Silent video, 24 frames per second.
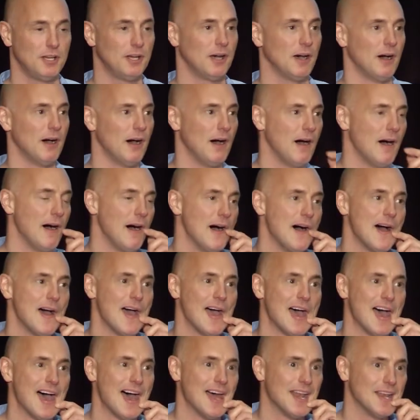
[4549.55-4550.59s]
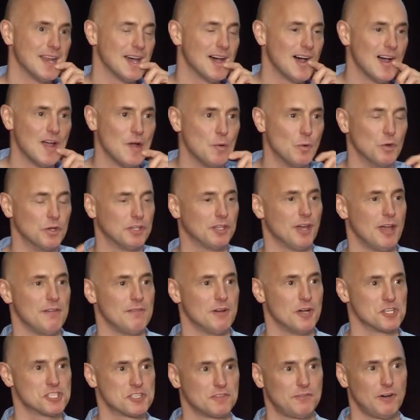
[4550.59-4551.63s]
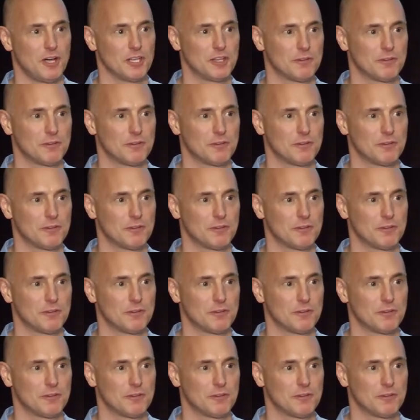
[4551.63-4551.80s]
Uh, and I would diversify